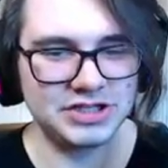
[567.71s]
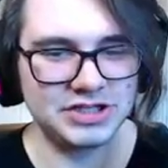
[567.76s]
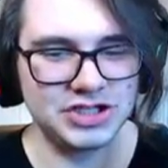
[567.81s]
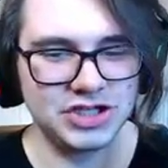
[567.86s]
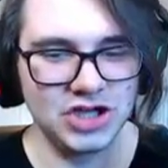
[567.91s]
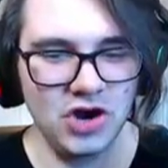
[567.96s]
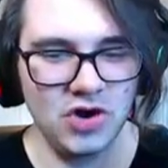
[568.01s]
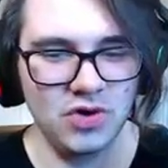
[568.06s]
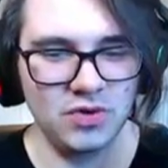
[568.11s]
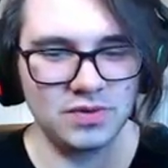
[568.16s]

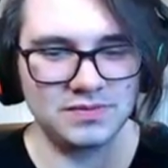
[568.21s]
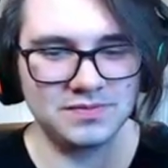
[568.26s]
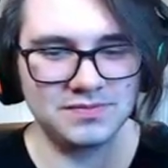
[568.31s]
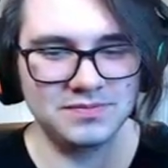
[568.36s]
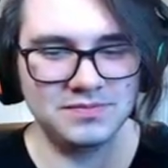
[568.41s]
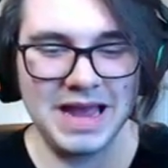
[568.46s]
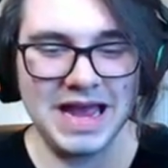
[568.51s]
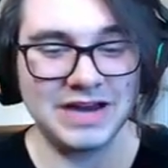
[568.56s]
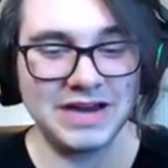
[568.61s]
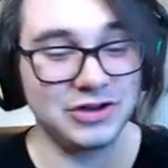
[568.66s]
so,
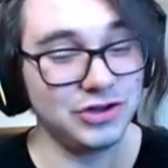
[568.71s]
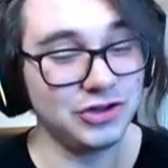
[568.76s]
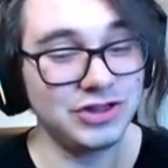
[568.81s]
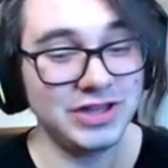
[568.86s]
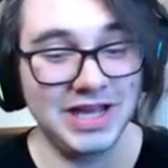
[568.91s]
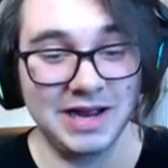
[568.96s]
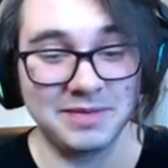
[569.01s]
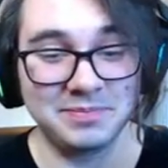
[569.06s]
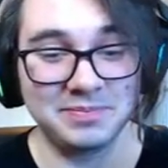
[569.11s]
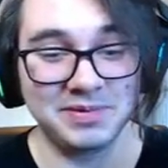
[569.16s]
man, good
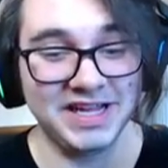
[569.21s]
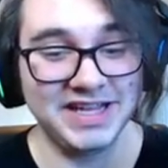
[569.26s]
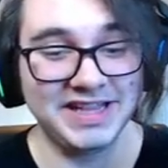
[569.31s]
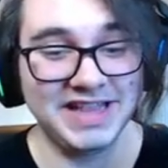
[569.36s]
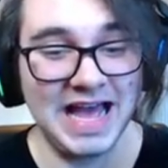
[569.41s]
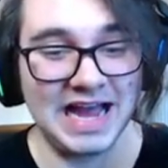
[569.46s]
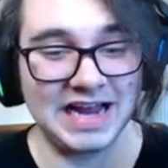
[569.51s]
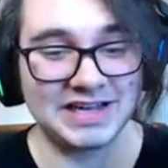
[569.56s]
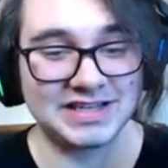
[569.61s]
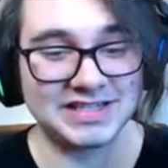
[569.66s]
thing I played
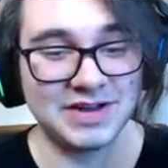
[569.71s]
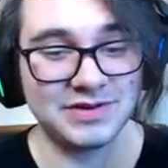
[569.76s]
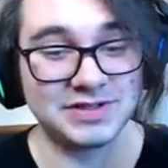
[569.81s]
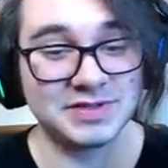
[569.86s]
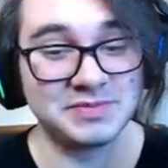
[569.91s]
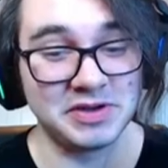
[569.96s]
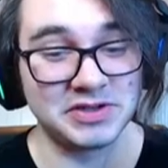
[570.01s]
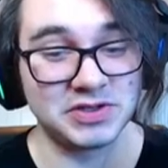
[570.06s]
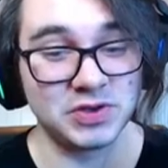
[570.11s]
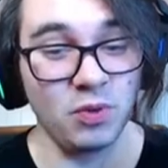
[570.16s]
that, because I was
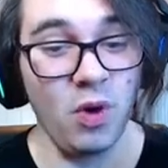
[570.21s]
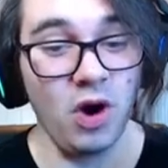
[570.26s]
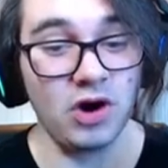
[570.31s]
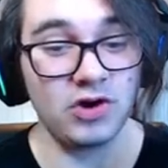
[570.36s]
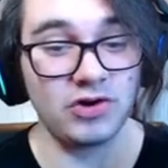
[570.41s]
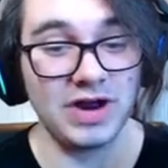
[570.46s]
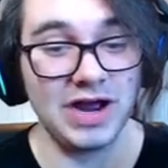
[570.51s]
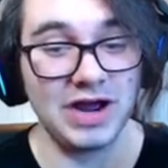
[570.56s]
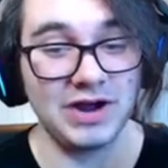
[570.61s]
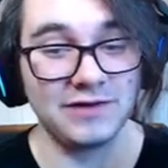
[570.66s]
about to walk
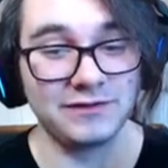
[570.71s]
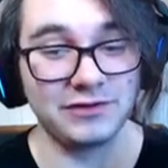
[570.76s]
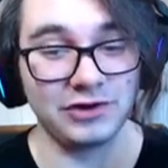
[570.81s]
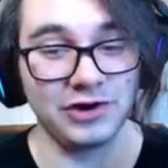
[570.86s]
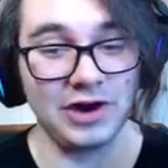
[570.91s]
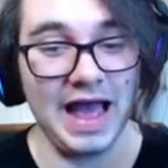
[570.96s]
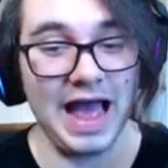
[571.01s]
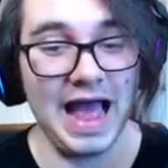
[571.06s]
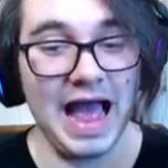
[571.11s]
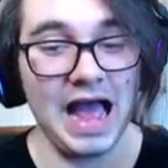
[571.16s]
around for
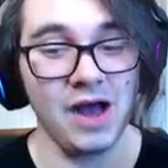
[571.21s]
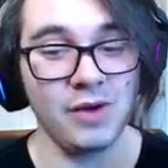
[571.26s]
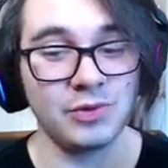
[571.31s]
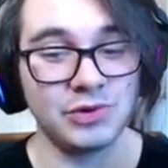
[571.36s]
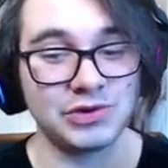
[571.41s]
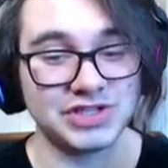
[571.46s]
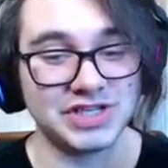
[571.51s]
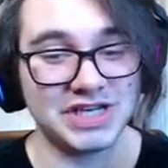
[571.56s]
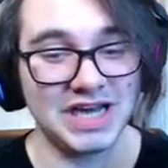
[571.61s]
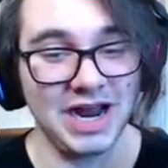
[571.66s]

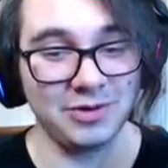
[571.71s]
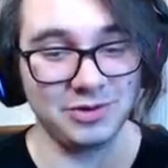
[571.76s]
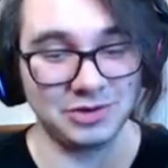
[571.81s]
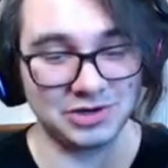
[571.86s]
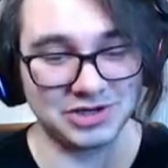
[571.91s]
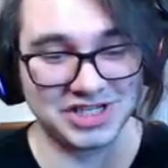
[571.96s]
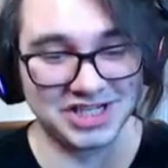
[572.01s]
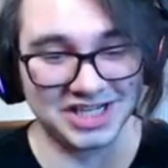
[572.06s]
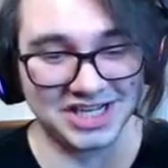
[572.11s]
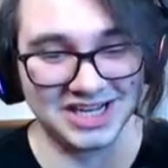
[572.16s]
hours and
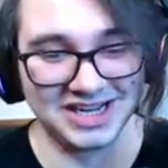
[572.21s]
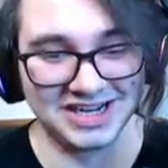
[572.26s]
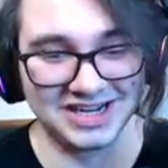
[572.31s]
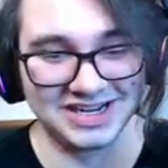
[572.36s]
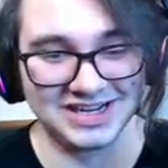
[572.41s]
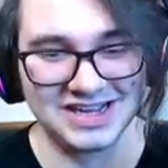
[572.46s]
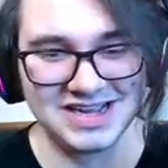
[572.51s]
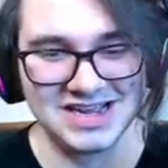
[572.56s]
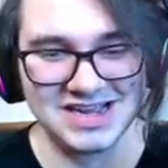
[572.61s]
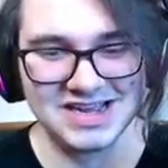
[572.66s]
hours.
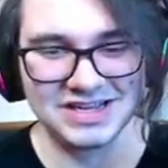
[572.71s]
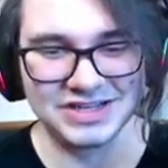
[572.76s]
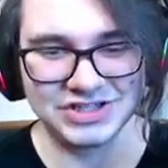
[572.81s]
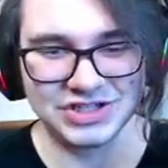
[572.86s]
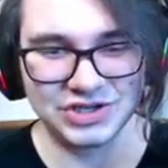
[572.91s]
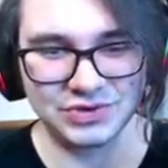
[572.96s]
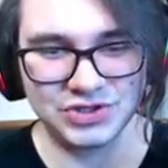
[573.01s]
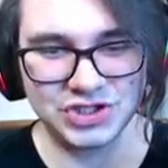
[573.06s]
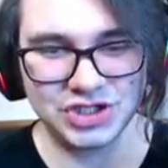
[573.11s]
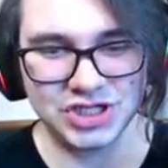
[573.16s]

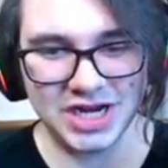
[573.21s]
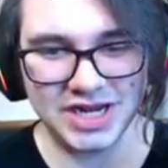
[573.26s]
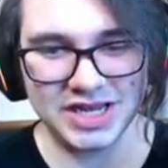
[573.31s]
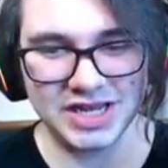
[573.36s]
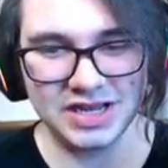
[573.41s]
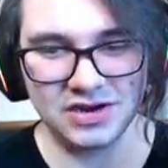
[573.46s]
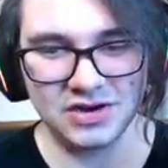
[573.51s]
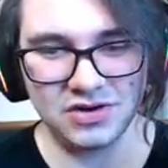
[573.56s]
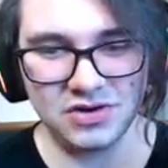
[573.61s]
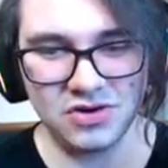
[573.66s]
So,
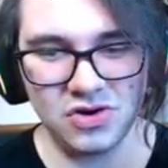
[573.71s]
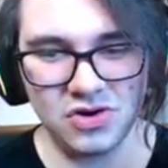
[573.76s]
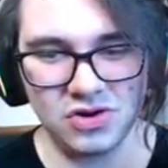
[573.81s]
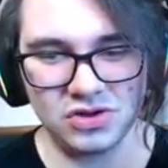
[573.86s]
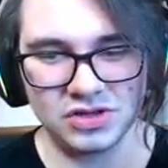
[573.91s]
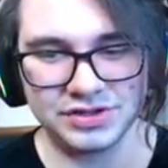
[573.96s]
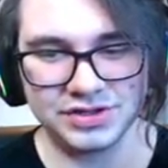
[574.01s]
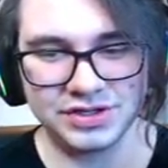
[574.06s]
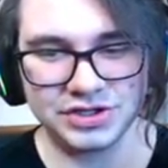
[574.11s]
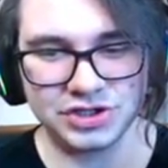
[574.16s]
checking
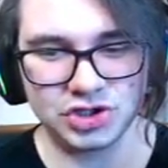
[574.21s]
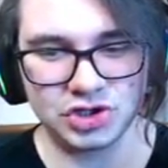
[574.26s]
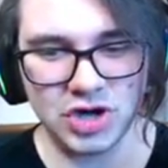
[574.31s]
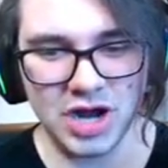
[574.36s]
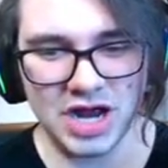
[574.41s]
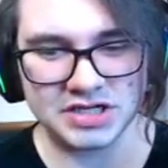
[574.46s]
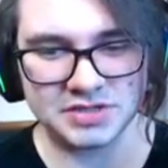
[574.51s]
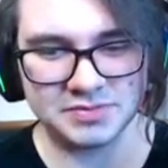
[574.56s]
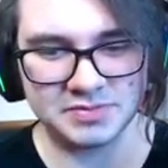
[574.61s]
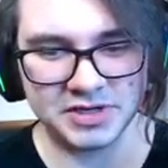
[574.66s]
all the
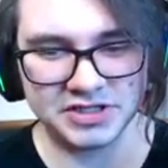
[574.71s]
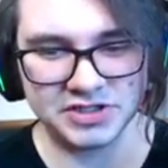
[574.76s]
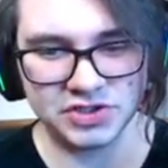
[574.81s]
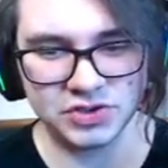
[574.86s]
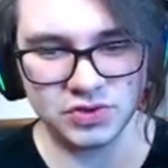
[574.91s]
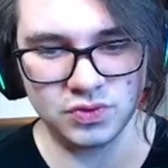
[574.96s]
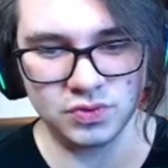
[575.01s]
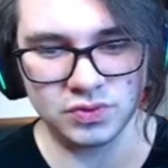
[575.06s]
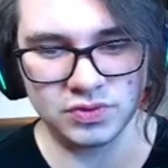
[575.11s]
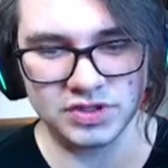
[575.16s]
trash bins.
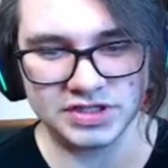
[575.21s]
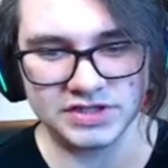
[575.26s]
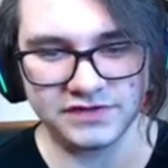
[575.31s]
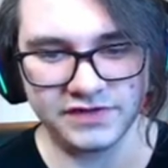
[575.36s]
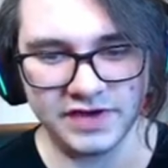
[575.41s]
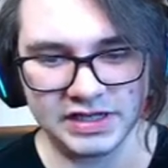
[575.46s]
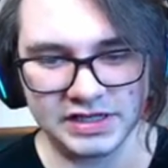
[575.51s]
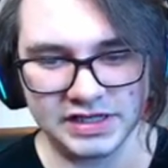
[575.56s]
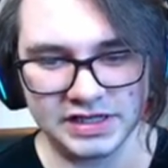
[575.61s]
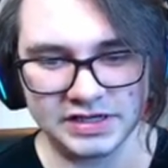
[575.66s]
Ooh, there's a
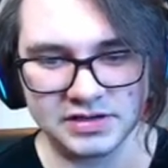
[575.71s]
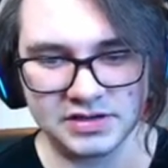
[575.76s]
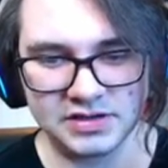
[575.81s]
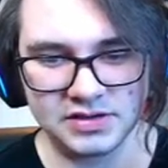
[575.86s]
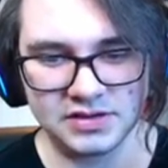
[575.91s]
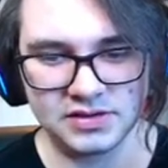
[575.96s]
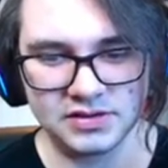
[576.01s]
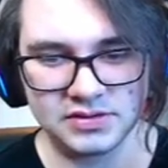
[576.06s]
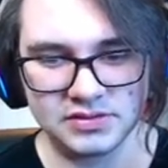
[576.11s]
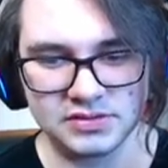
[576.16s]
violin.
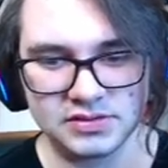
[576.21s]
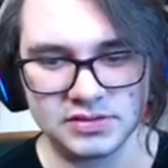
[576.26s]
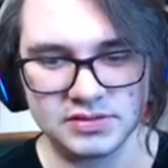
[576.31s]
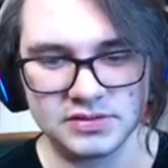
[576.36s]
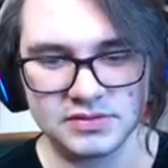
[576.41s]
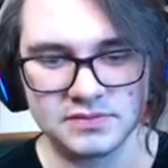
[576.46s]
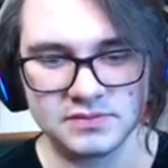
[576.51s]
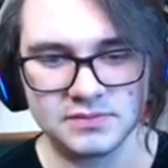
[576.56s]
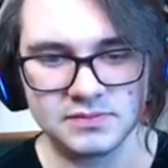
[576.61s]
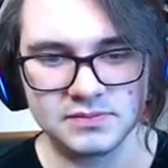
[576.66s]

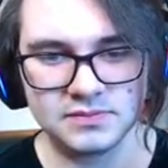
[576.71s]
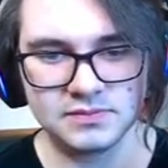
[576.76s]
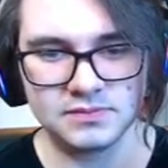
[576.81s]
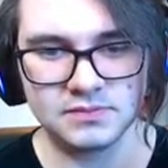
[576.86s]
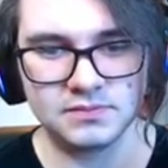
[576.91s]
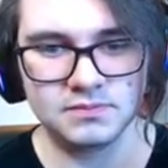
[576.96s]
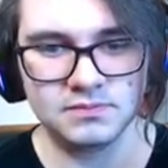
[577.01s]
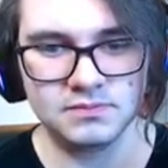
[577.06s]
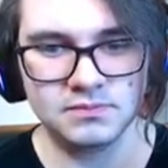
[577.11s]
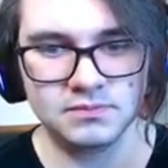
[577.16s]

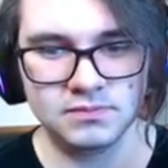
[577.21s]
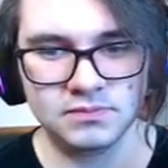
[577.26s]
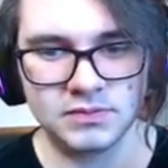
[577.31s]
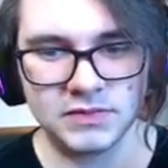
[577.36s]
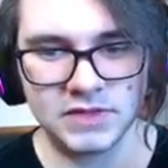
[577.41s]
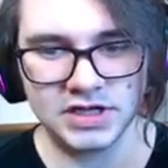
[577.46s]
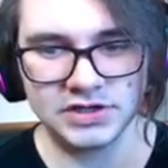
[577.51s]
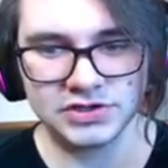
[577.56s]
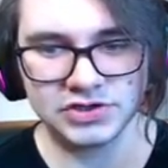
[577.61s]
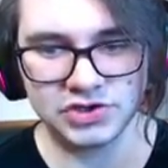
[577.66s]
Hmm,
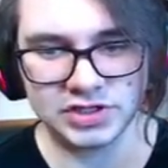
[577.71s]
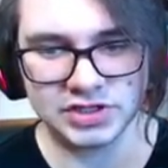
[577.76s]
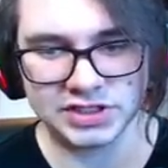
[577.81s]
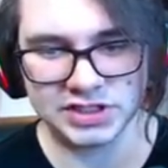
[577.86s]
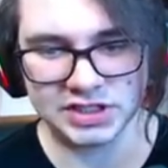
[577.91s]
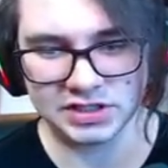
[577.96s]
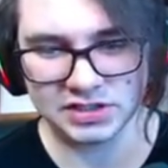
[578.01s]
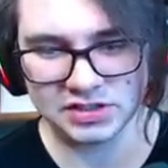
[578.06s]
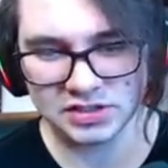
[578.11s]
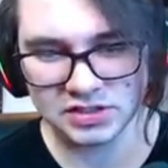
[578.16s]

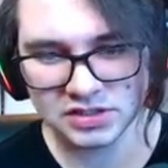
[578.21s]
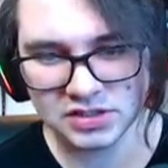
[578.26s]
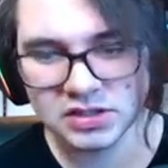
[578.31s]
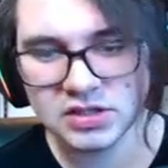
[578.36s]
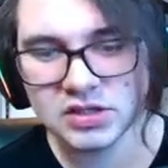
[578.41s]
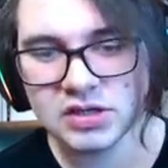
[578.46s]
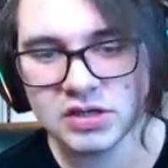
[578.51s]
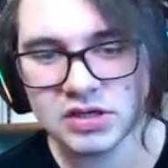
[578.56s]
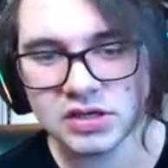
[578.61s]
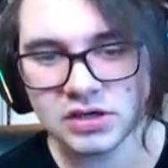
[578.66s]
interesting.
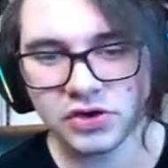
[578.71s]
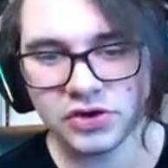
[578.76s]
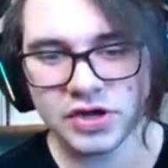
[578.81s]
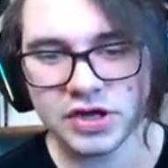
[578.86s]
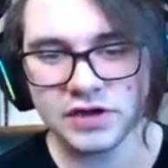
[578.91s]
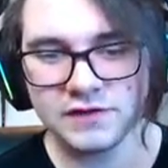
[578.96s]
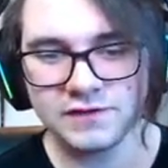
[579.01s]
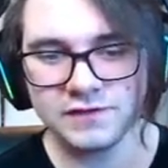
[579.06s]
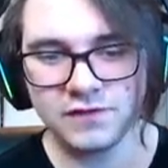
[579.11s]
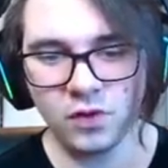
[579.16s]

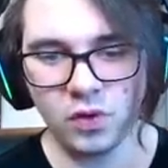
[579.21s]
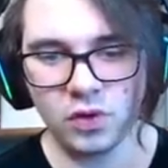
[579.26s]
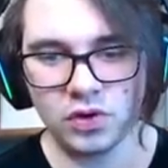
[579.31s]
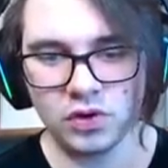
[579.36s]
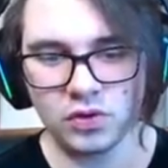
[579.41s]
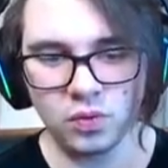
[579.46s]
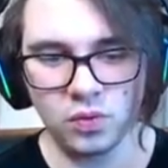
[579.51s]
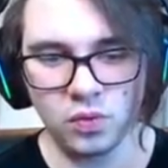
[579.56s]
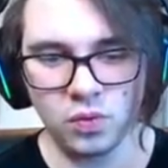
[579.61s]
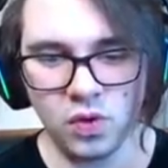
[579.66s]
Looking for
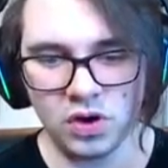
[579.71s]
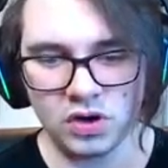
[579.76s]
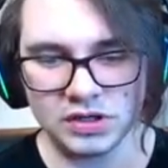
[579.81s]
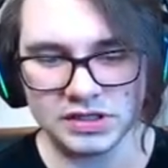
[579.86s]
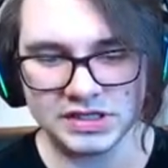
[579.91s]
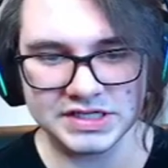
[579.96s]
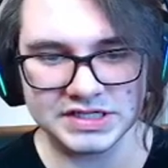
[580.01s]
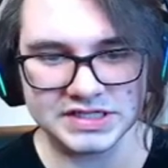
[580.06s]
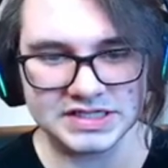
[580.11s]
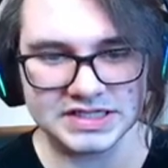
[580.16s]
Wally's